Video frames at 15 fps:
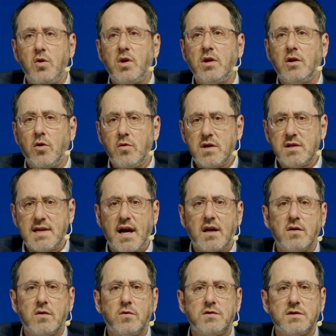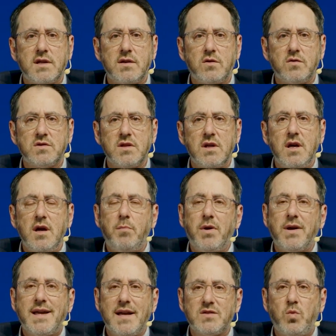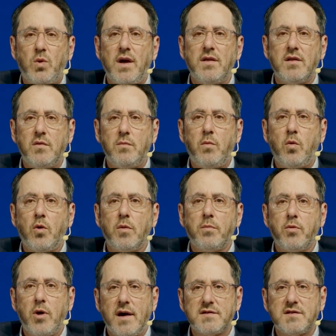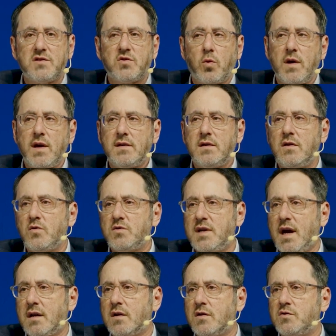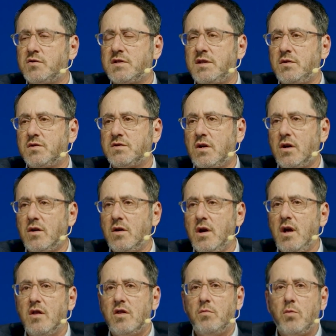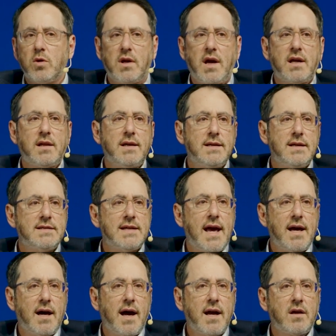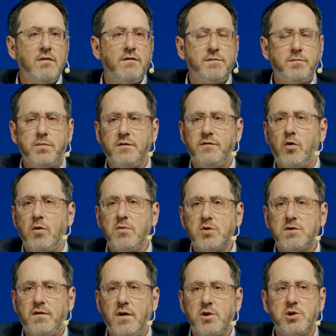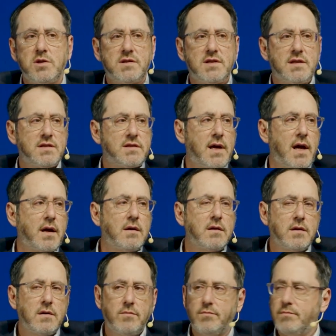You can learn the technical skills, but guess what? The more process-oriented those technical skills are, the more likely it is AI can perform those functions in a second.